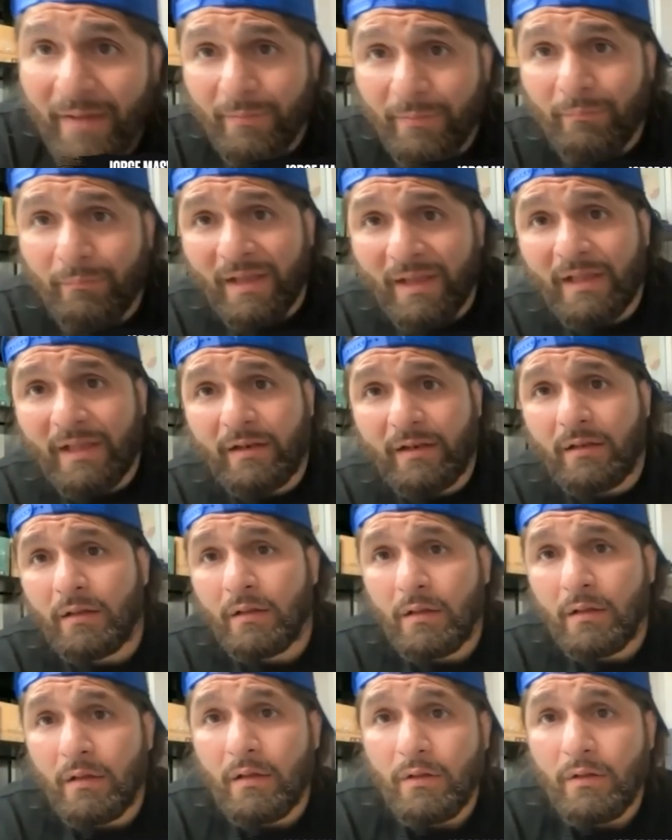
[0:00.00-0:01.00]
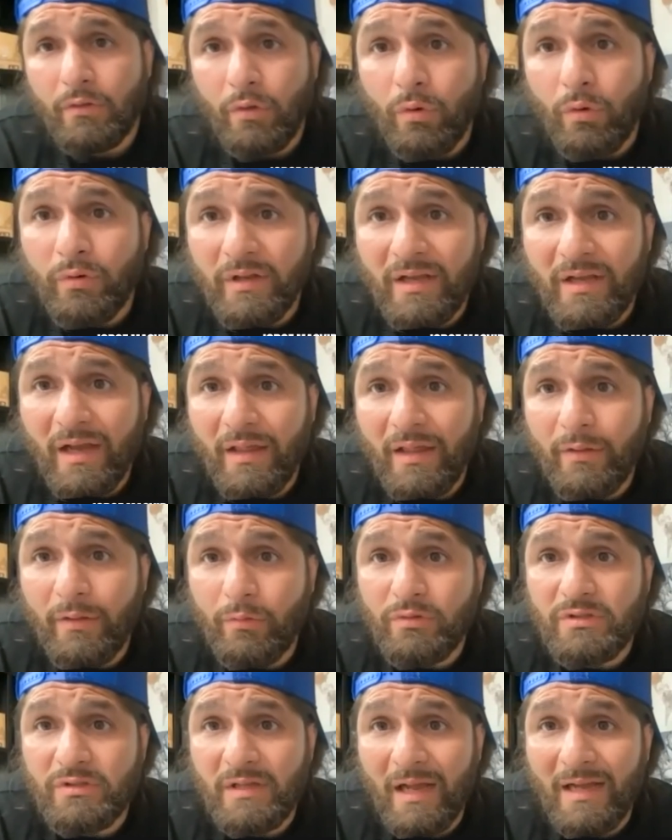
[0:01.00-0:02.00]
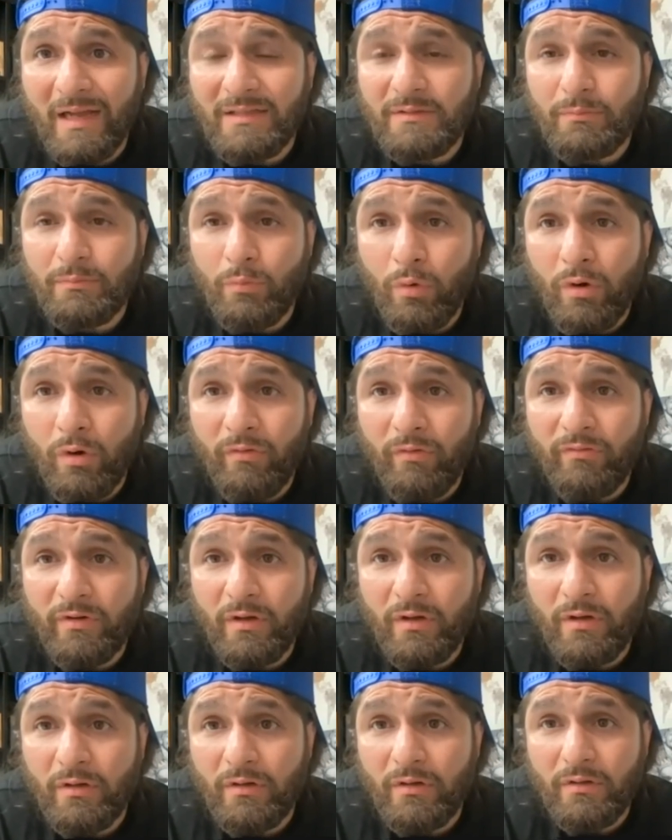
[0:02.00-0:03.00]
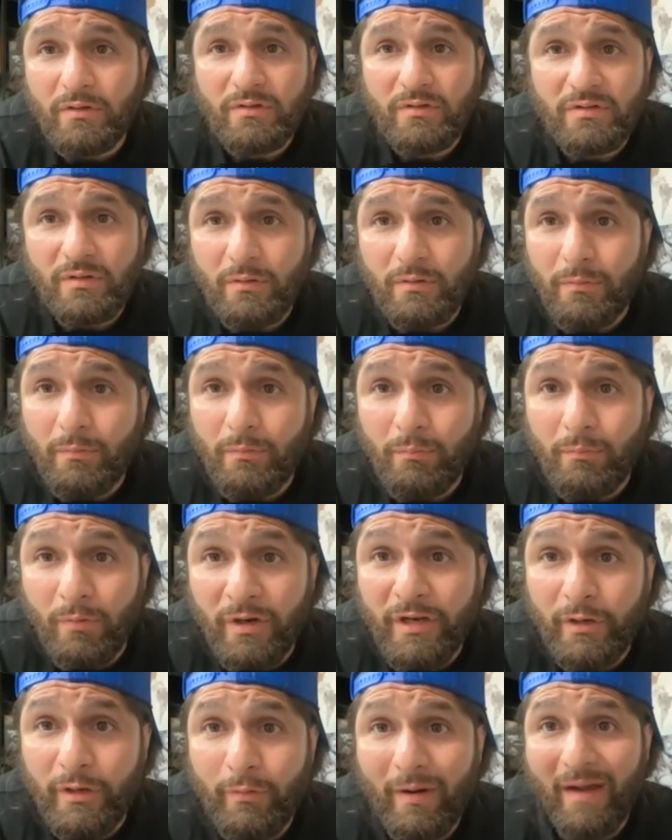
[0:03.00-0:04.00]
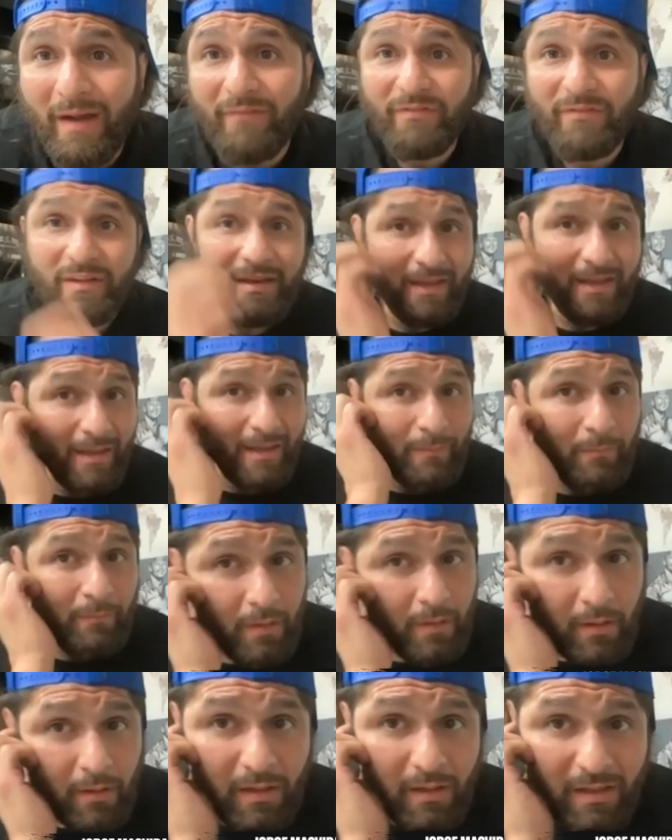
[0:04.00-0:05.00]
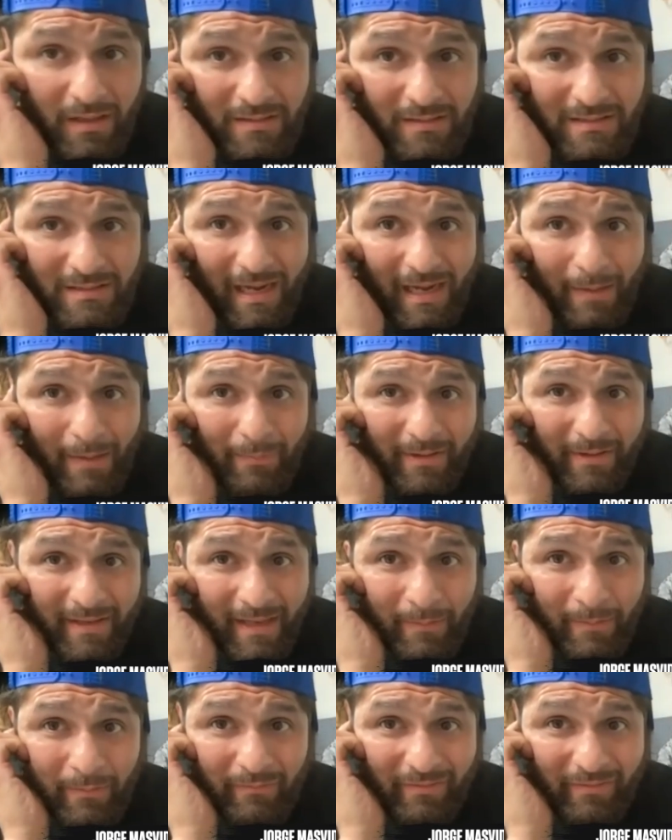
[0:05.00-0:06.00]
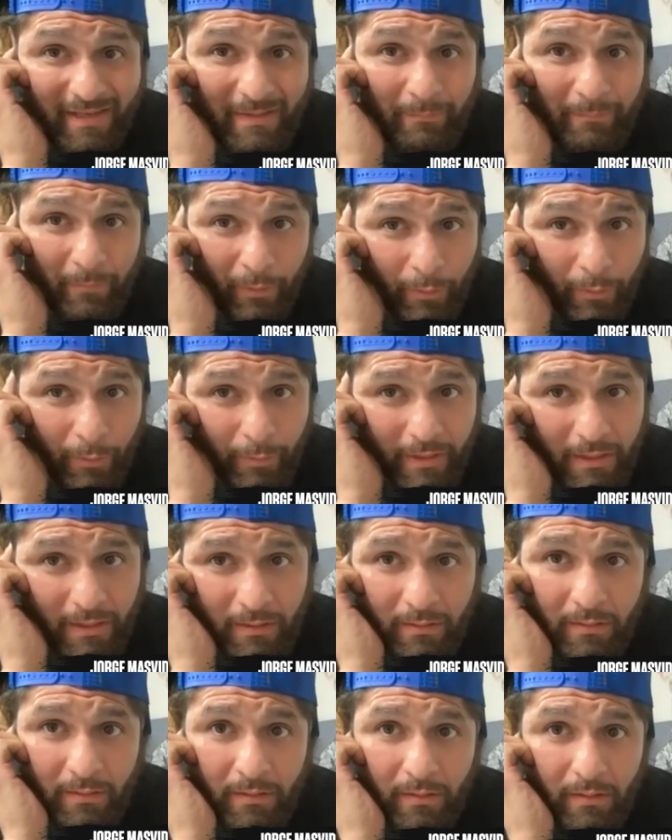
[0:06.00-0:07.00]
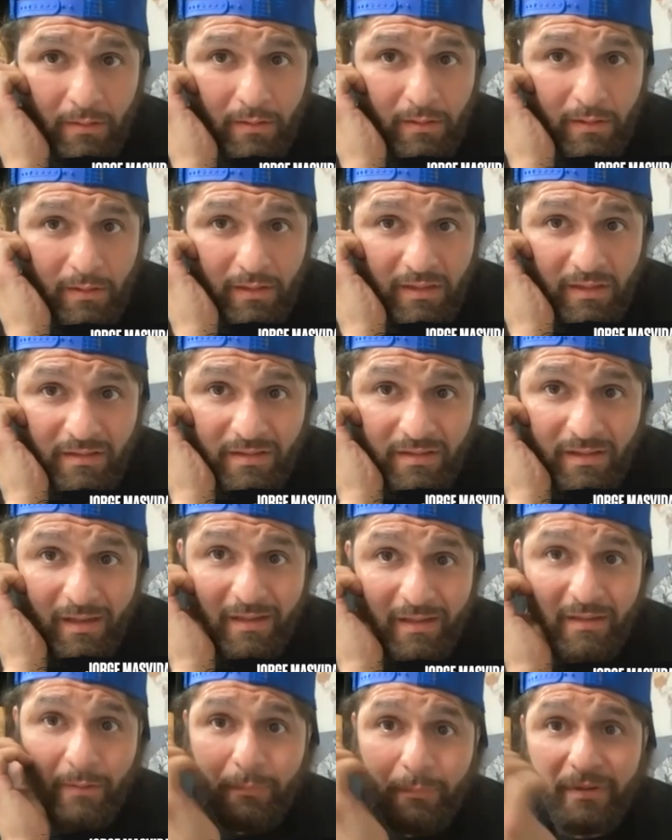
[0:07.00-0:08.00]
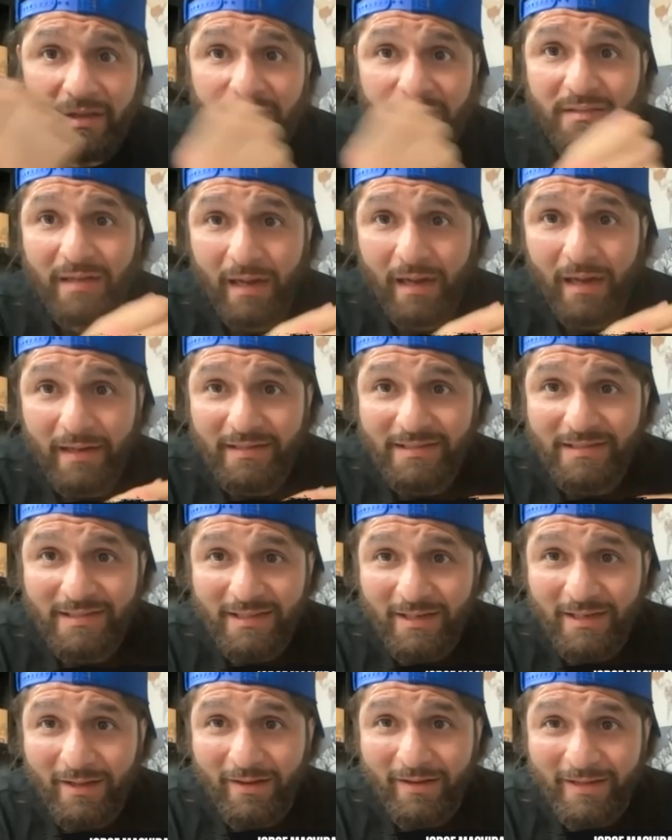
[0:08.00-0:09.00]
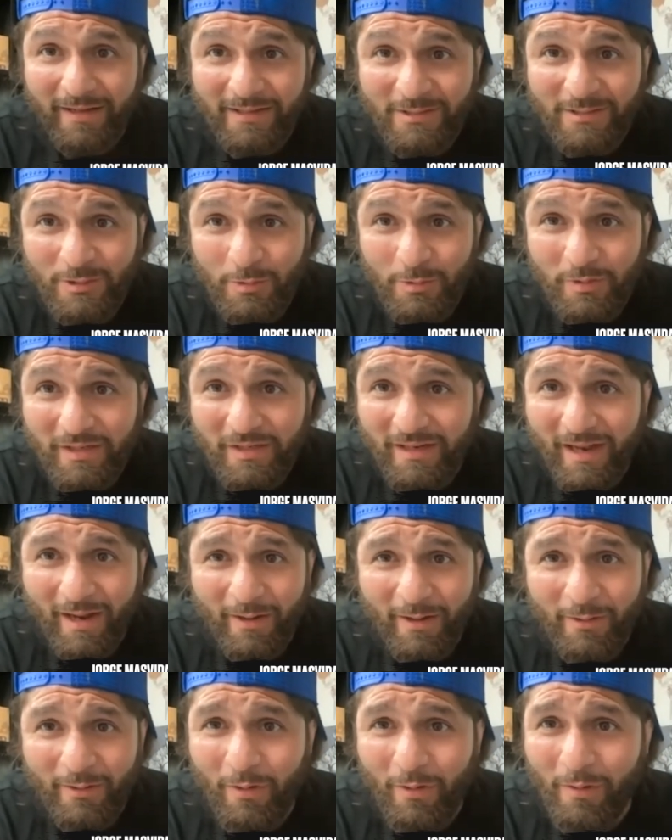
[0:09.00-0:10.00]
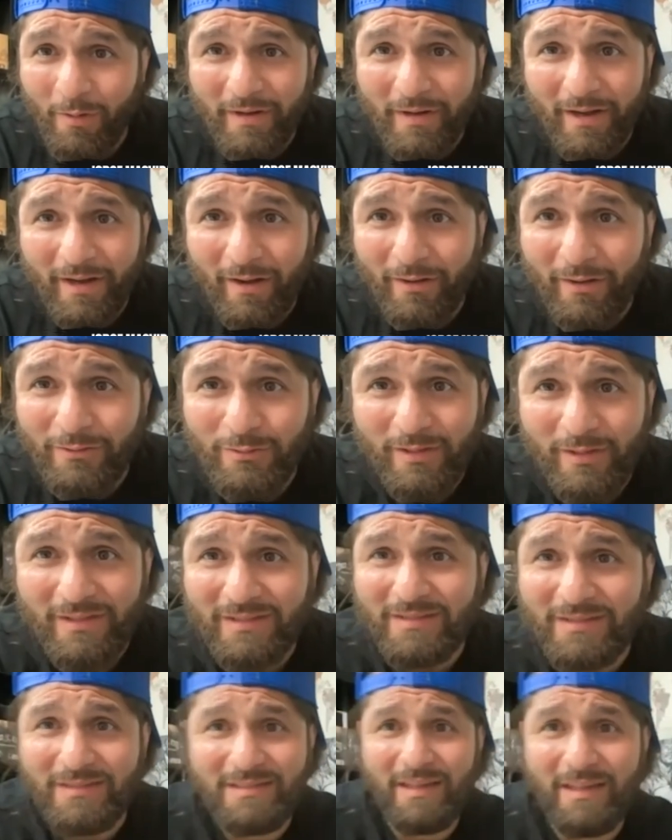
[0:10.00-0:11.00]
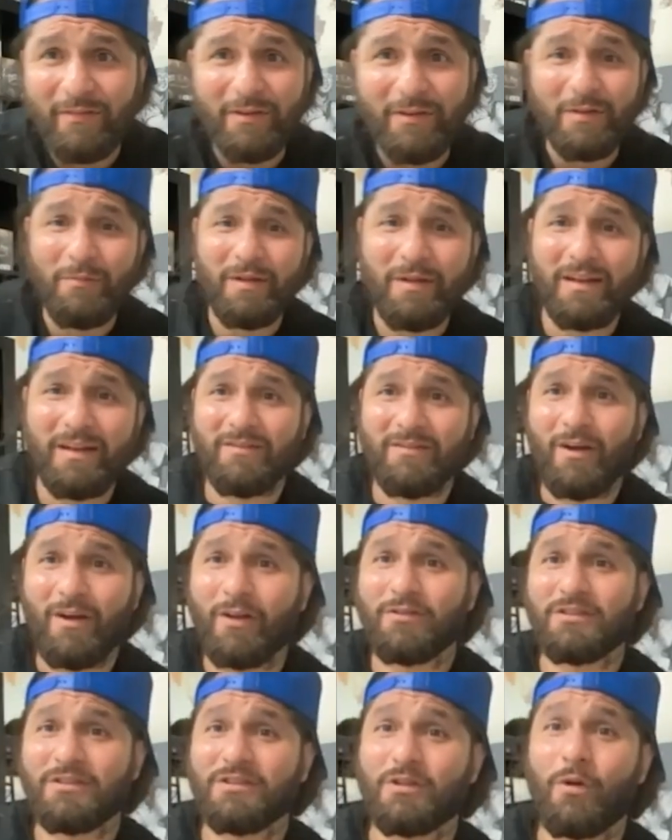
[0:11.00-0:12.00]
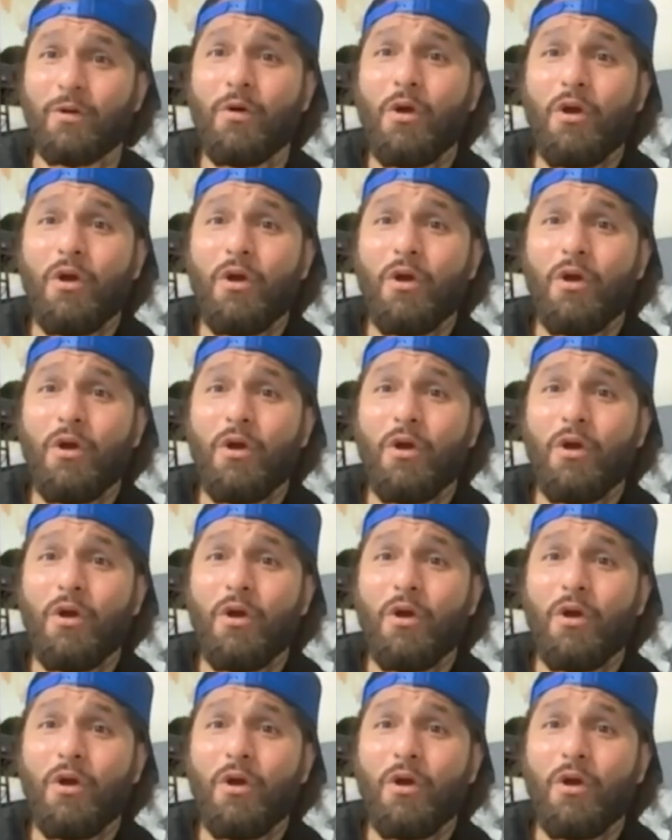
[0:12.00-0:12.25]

that made the only guy that was has more of a money grab than him is a guy by the name of Lee Murray. He did like the biggest heist in uh, history, and I don't know how many 170 million dollars he sold.